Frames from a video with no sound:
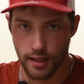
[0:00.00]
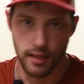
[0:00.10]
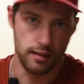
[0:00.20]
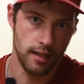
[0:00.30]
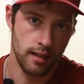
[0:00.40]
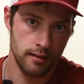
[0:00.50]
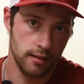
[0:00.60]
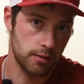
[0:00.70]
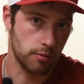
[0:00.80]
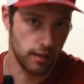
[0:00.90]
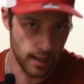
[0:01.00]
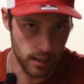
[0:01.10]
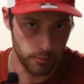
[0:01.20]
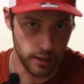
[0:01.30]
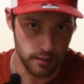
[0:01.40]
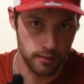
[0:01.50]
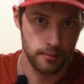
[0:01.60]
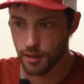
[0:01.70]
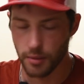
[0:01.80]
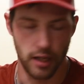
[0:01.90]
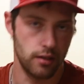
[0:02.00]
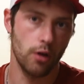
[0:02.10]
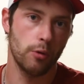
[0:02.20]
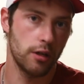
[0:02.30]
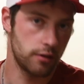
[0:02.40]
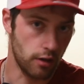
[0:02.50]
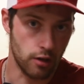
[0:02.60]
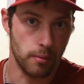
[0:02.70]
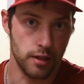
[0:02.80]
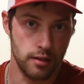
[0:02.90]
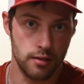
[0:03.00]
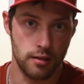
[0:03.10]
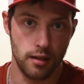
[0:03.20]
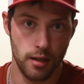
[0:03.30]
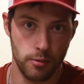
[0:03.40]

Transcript: And again, this will add weight. But I don't want to talk about these today,